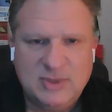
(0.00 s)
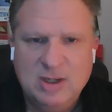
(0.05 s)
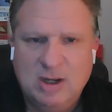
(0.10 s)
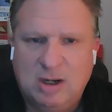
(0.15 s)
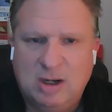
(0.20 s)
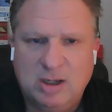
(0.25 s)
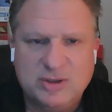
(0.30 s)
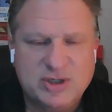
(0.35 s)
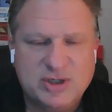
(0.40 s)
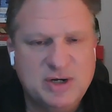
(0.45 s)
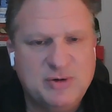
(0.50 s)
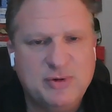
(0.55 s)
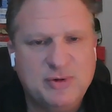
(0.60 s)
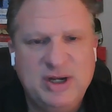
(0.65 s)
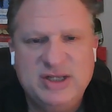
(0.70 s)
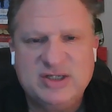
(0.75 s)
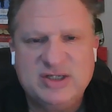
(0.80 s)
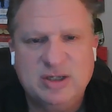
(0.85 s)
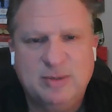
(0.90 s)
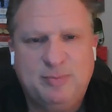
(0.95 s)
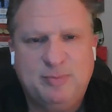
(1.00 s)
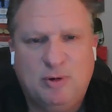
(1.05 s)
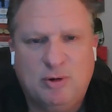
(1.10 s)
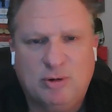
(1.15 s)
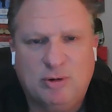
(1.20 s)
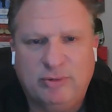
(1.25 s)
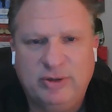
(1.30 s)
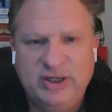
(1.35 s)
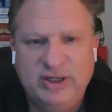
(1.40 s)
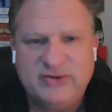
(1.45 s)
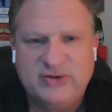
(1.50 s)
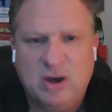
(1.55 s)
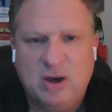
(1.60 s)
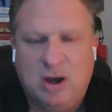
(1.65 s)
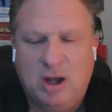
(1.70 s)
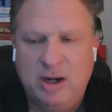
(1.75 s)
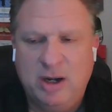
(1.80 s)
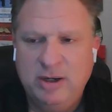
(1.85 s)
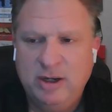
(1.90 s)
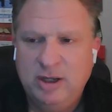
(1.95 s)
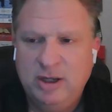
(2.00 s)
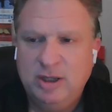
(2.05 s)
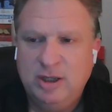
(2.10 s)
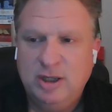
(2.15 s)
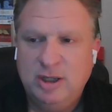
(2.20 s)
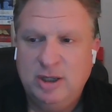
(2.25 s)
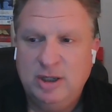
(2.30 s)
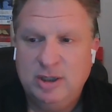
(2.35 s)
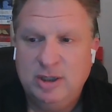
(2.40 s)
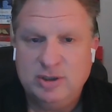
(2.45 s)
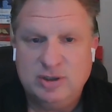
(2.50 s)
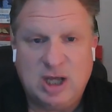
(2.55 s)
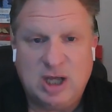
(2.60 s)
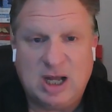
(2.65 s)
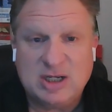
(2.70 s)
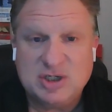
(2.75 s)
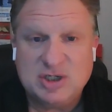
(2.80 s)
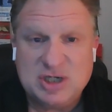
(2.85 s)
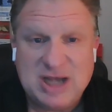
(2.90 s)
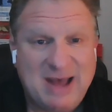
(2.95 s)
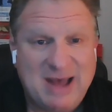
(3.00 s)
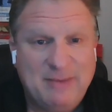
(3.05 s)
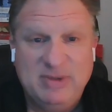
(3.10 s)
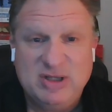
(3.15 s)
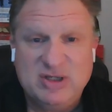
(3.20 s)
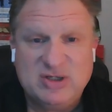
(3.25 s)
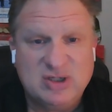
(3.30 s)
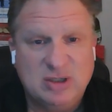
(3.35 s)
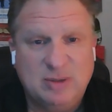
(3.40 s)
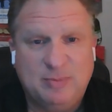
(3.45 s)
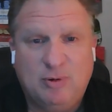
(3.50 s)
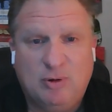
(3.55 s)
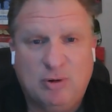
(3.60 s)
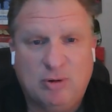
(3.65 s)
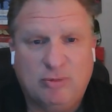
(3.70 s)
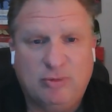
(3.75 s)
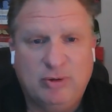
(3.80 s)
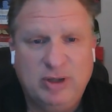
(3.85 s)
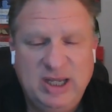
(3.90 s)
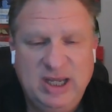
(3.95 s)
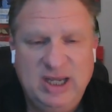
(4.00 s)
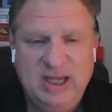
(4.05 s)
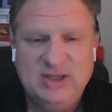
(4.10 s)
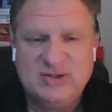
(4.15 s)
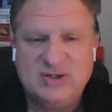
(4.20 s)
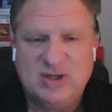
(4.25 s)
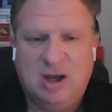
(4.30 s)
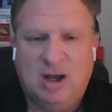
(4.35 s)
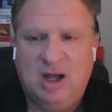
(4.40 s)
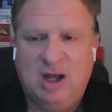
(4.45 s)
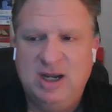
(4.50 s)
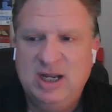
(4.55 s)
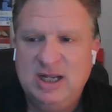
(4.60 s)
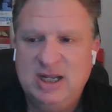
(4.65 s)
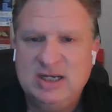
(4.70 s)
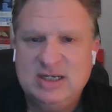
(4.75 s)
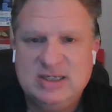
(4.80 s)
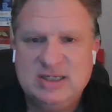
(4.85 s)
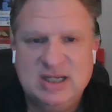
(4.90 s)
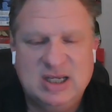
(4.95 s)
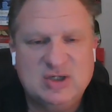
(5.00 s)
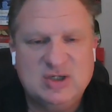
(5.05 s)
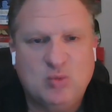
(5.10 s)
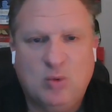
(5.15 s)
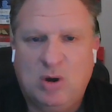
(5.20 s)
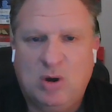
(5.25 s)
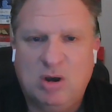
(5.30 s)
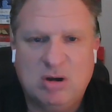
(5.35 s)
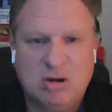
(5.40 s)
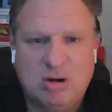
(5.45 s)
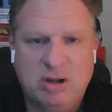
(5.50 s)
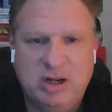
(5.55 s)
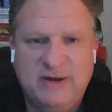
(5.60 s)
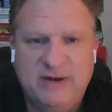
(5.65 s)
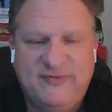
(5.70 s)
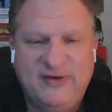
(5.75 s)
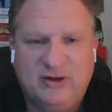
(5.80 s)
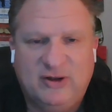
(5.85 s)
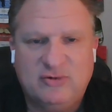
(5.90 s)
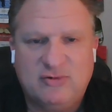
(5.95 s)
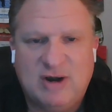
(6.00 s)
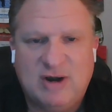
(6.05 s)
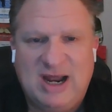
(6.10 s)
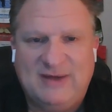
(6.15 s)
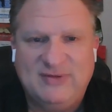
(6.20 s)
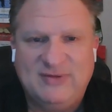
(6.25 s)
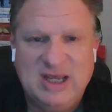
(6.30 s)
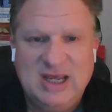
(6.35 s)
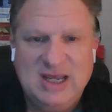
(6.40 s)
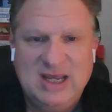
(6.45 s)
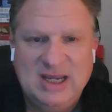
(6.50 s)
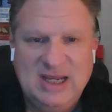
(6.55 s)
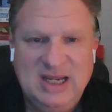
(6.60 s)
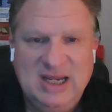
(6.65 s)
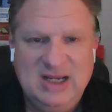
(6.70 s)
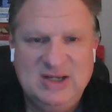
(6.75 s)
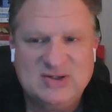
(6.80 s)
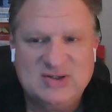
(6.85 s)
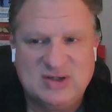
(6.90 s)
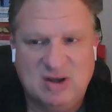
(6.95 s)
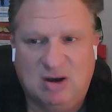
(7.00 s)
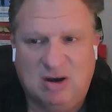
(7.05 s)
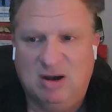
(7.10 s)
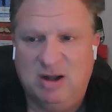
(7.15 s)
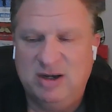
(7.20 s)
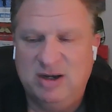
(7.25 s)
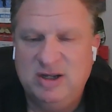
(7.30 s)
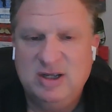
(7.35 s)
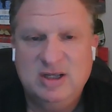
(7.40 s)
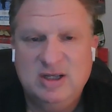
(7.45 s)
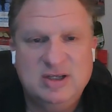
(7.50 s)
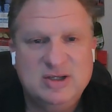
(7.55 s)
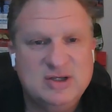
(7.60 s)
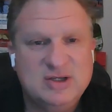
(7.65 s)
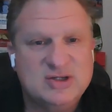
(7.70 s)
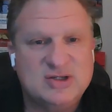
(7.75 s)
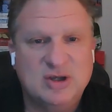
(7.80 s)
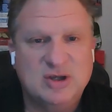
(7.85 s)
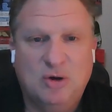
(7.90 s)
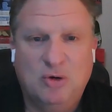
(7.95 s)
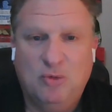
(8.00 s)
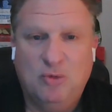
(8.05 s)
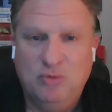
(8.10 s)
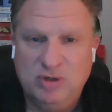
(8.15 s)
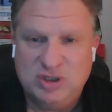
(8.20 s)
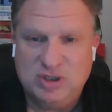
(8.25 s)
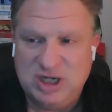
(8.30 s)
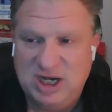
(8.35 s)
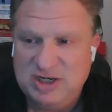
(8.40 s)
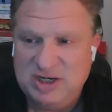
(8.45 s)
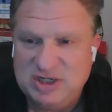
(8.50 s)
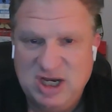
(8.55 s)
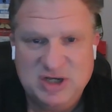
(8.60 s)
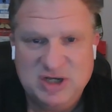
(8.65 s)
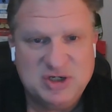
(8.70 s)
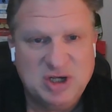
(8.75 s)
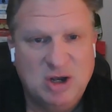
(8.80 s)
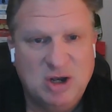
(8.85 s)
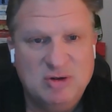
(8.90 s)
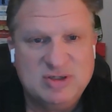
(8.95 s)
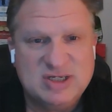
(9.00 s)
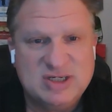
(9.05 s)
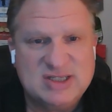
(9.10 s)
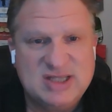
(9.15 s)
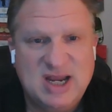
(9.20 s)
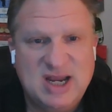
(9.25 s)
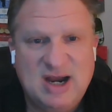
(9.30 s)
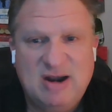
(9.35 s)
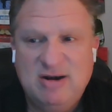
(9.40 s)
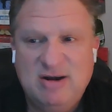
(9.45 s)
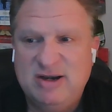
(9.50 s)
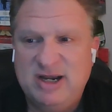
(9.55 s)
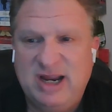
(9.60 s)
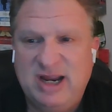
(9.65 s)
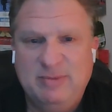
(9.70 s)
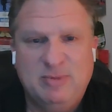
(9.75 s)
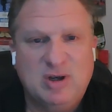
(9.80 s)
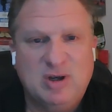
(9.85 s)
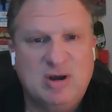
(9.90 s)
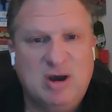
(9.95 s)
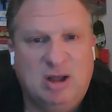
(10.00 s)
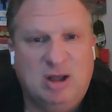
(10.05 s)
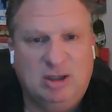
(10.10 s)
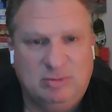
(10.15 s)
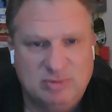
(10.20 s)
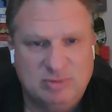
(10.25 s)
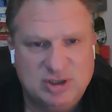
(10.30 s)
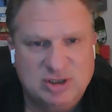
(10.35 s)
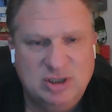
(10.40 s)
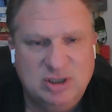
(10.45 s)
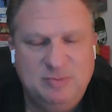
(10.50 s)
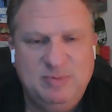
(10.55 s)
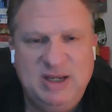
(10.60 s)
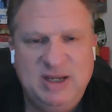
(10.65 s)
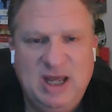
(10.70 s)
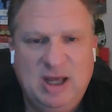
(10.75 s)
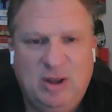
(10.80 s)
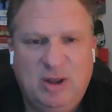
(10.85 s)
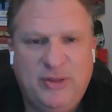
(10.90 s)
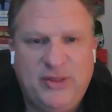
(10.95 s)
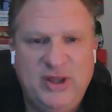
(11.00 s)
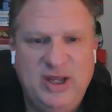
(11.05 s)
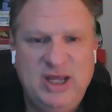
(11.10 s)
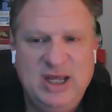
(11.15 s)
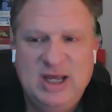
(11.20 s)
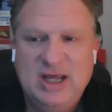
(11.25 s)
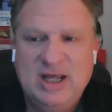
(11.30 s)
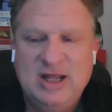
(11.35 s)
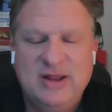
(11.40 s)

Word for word: Andre Green's in the portal. He's gone. Doc Chapman's in the portal. He's gone. Tez Walker, N F L draft. He's gone. So J J Jones is there. Nate McCollum should be healthy.